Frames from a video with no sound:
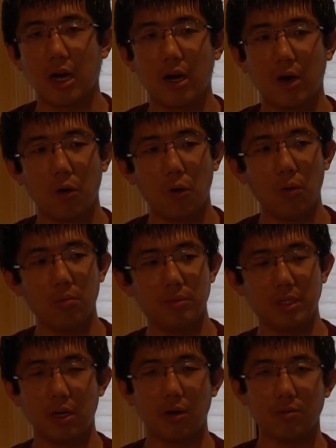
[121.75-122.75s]
a
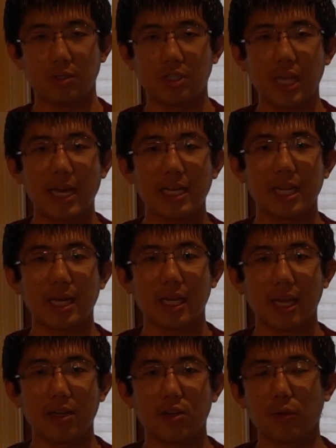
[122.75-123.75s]
whole, setting
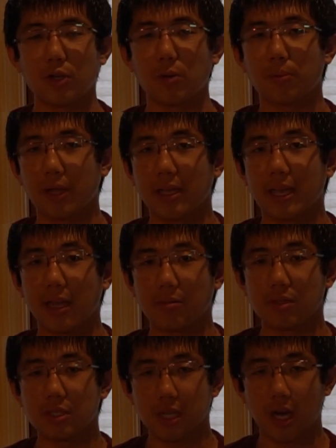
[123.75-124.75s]
dedicated to when you're playing
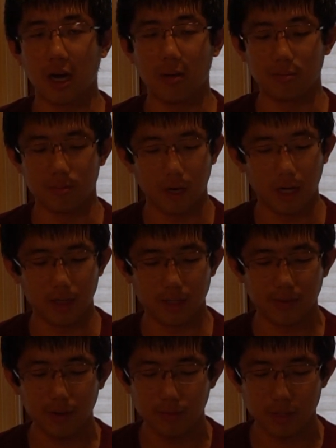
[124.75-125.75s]
games on this
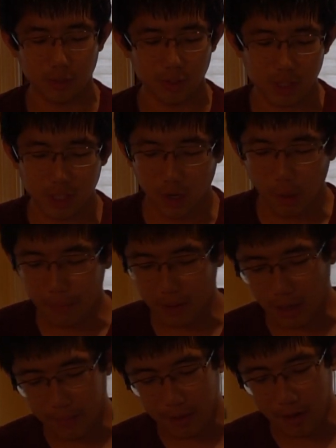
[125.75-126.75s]
phone. So we're just gonna open
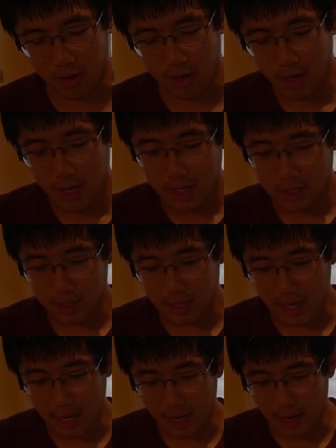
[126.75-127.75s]
it up here,
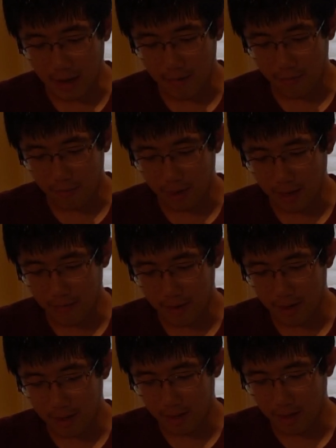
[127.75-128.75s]
see if we have
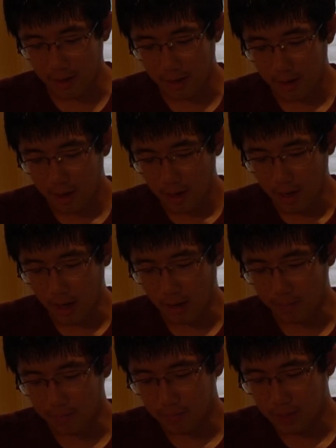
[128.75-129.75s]
anything,
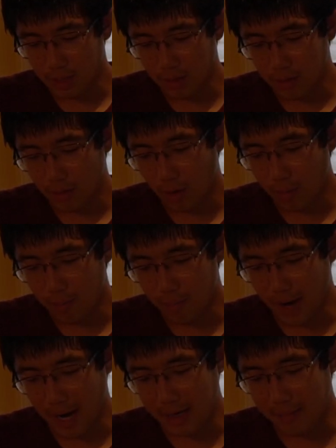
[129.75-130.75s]

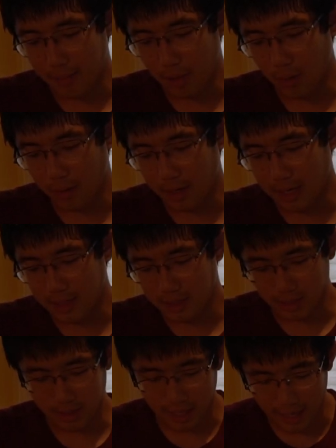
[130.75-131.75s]
mind-blowing
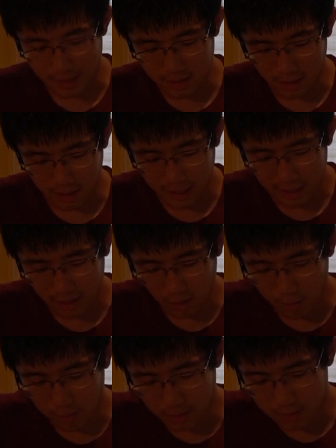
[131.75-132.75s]
inside the casing. I can't
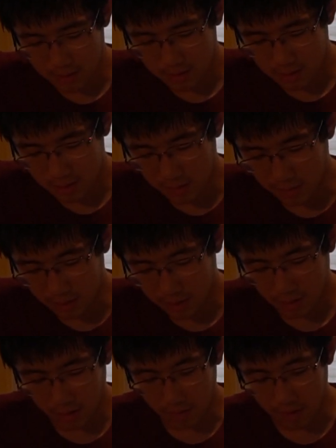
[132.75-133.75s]
open this, seemingly.
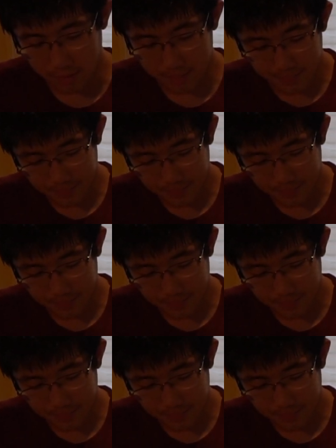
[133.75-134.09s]
There we go.